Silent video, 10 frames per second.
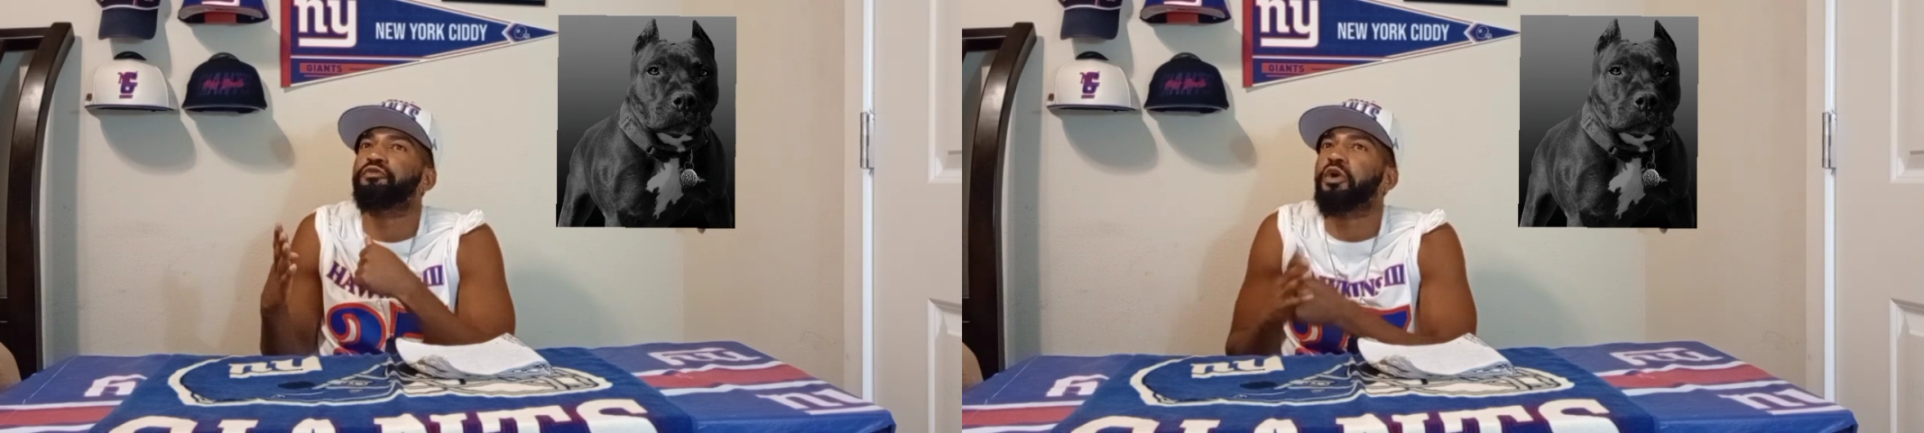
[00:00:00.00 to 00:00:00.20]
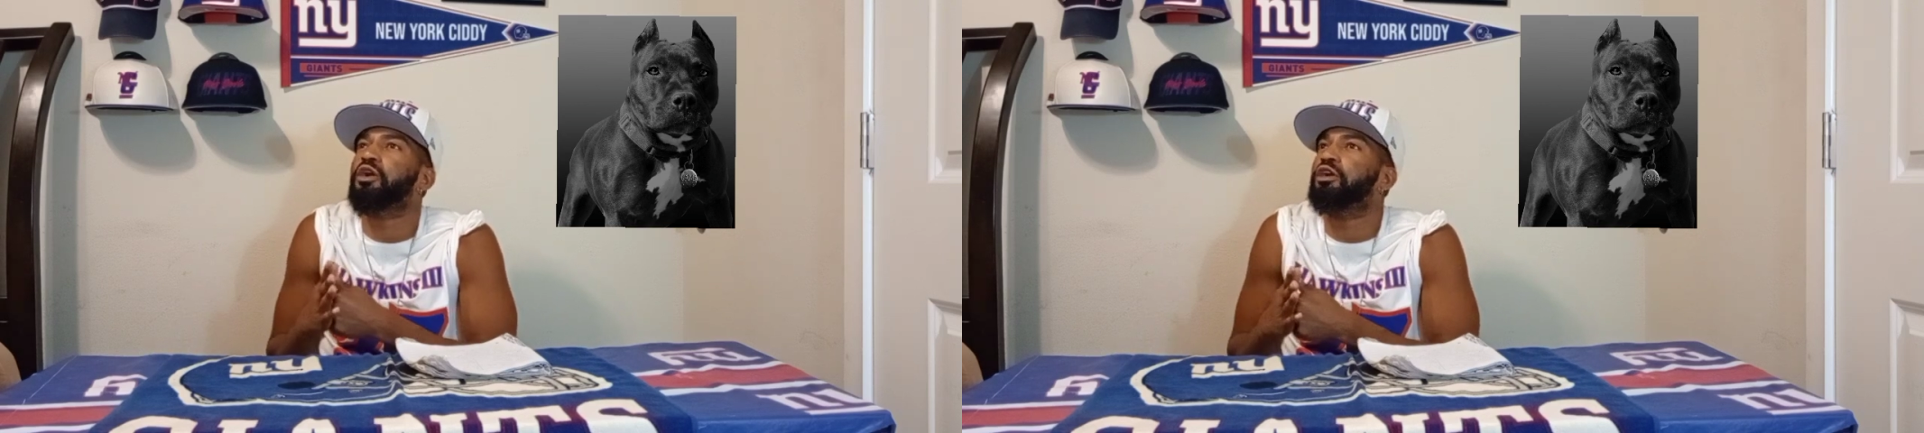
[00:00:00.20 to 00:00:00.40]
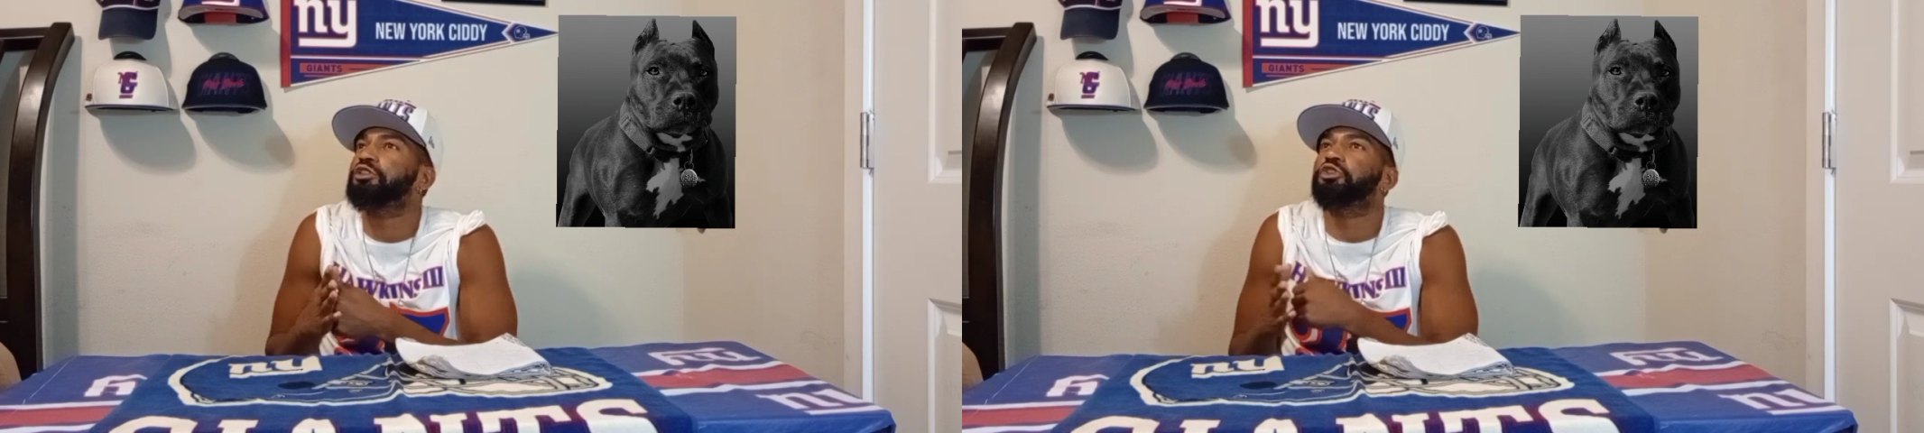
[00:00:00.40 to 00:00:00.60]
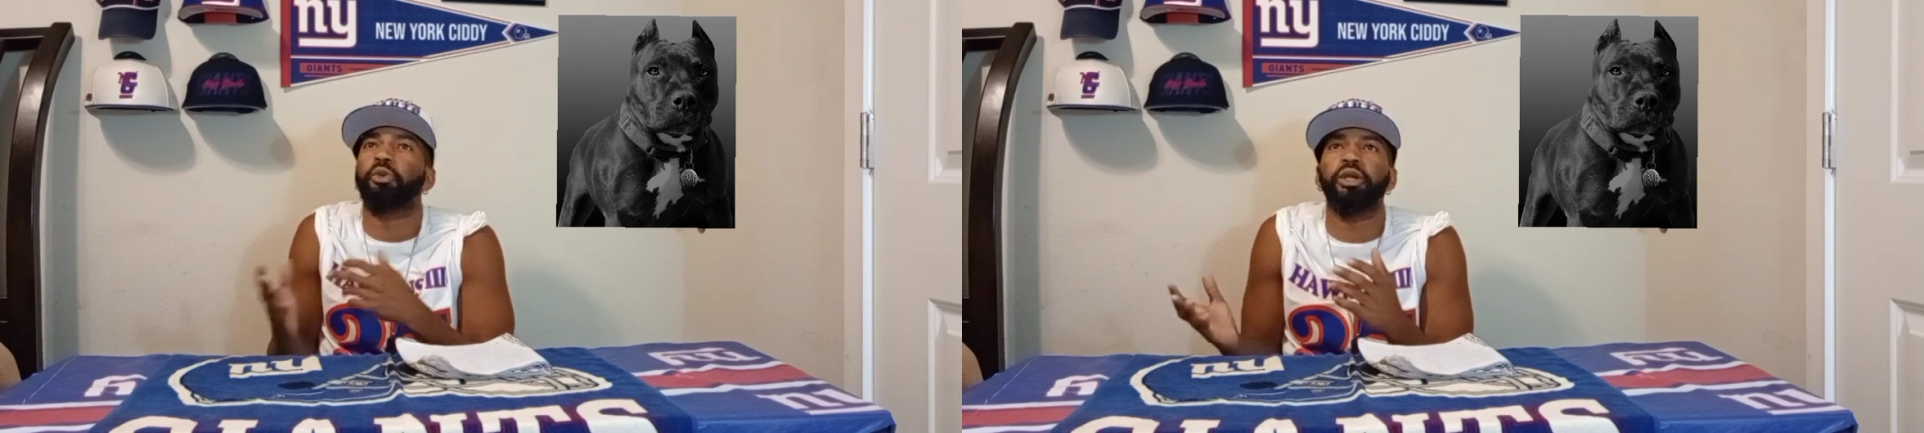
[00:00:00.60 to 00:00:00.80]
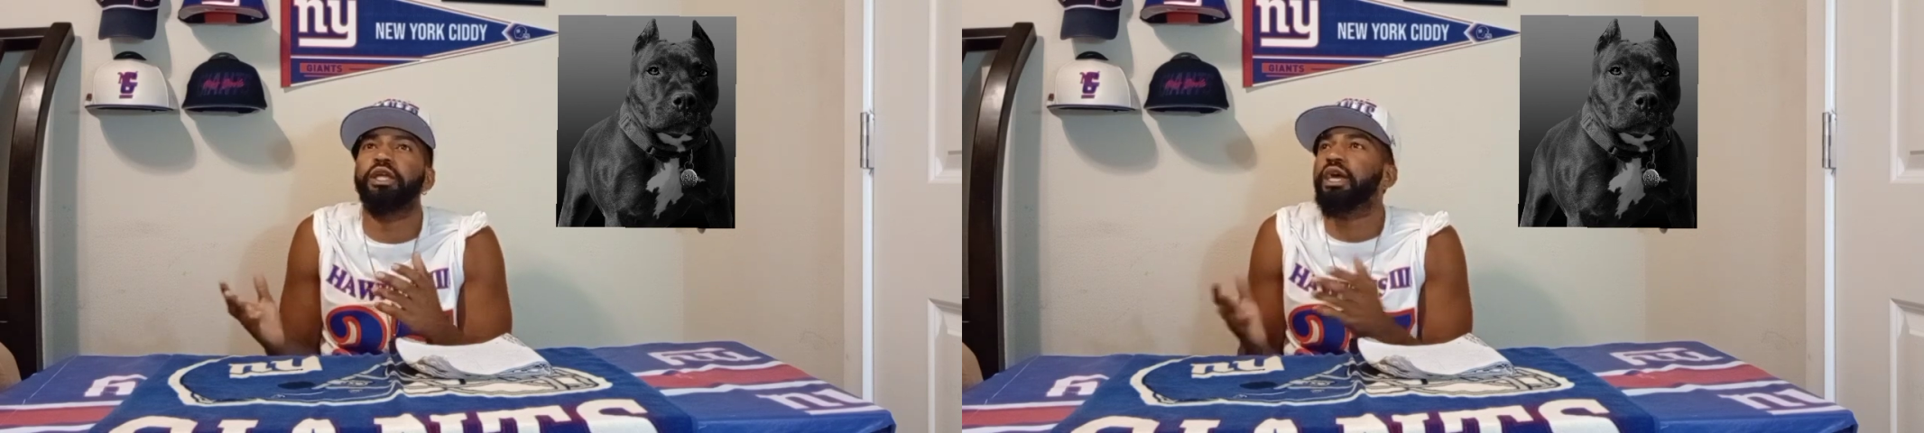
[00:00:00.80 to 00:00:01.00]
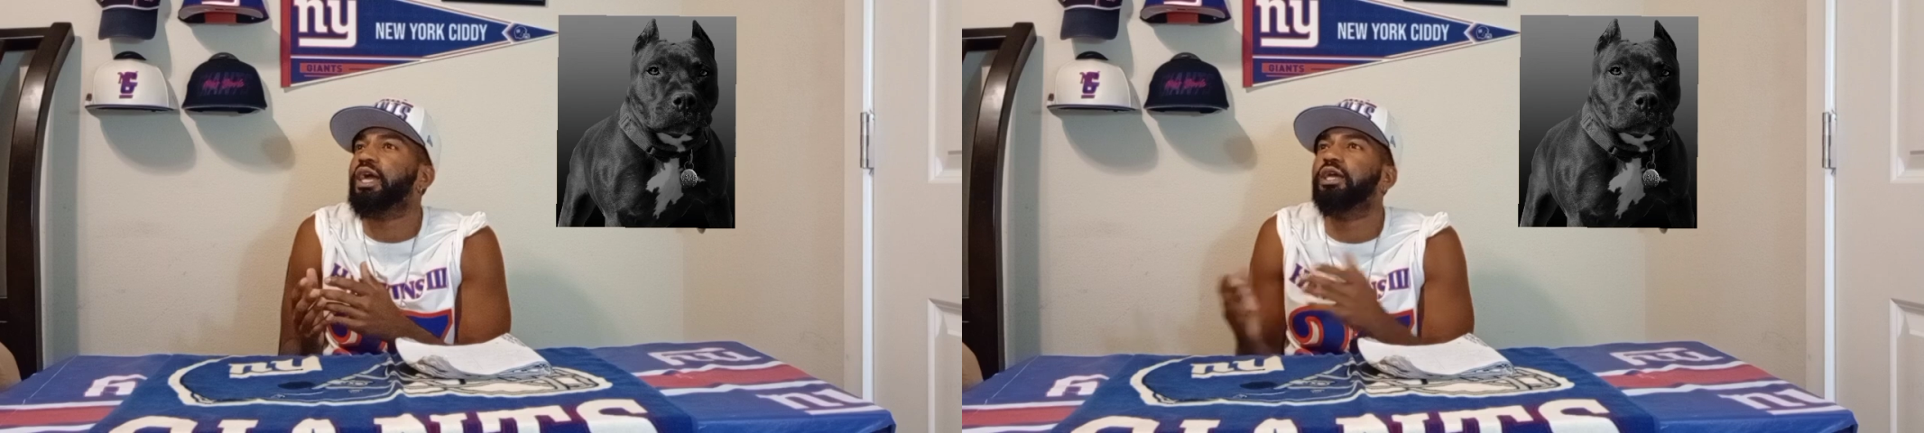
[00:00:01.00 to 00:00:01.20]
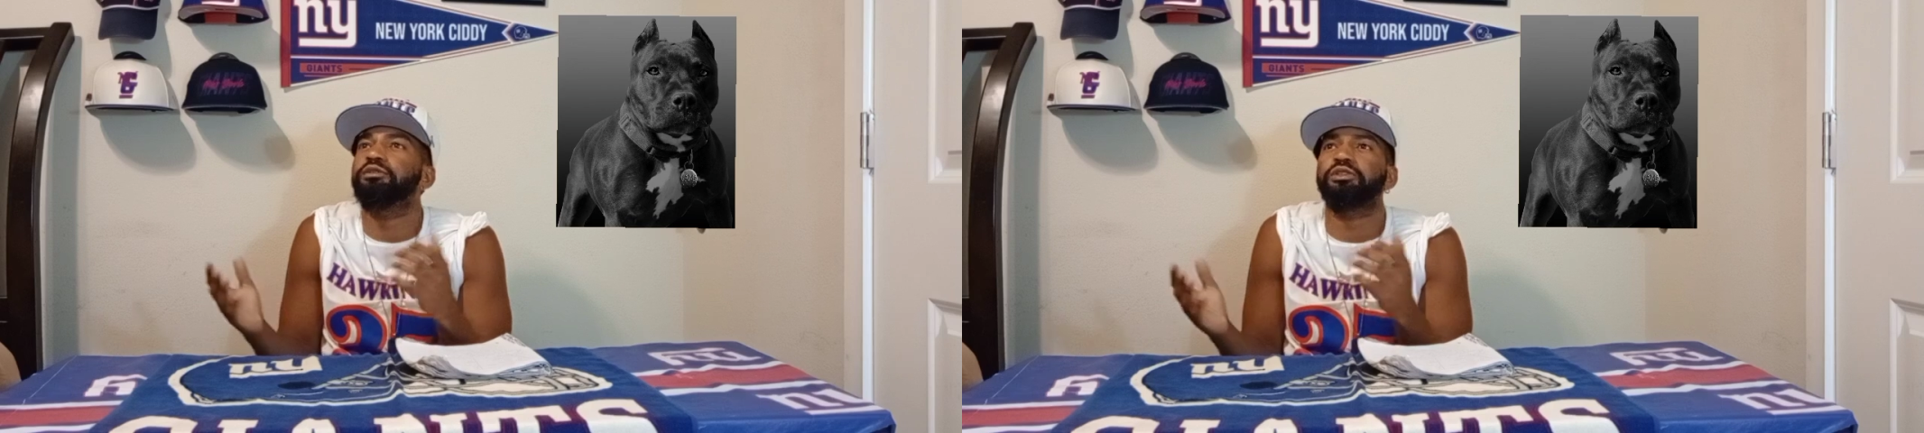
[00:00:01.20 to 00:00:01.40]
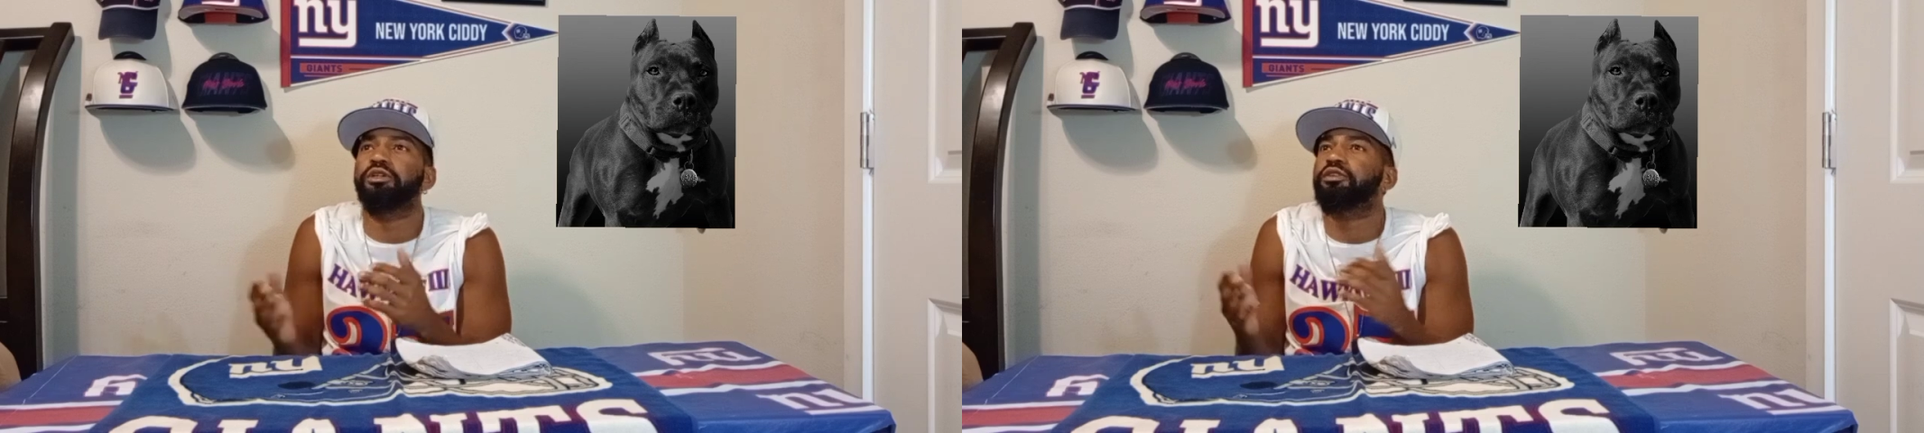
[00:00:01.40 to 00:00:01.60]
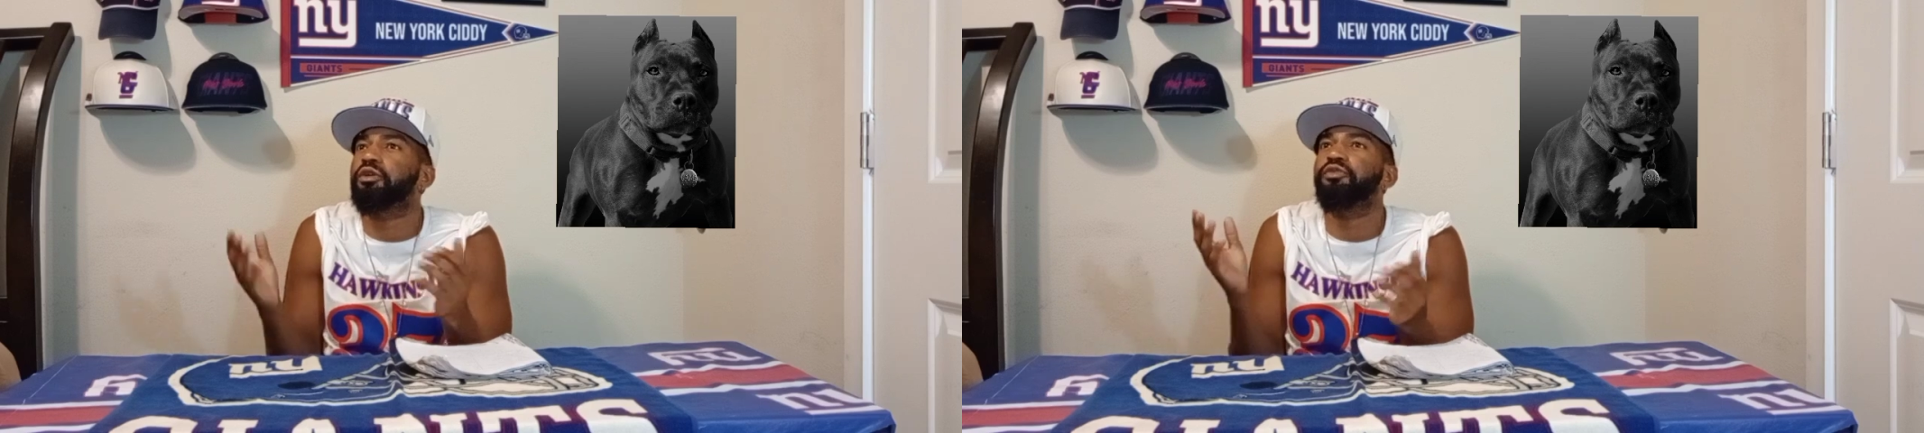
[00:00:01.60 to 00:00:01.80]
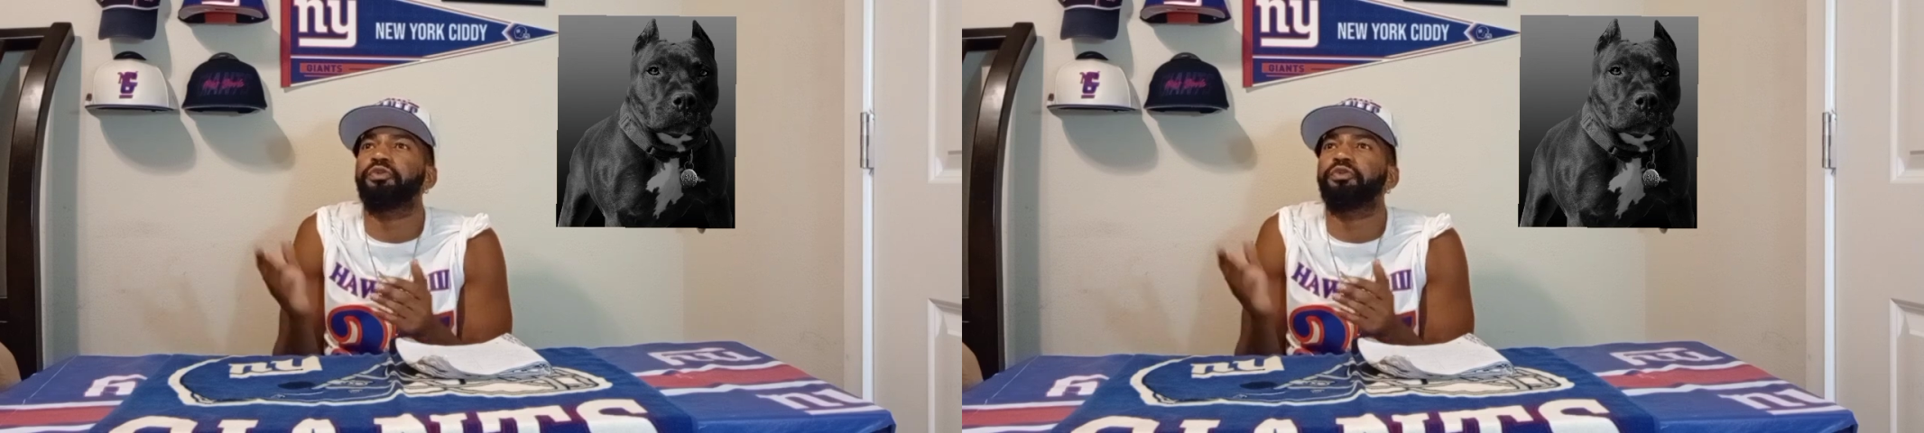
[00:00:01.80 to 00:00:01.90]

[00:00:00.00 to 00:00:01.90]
first 3 games or 3,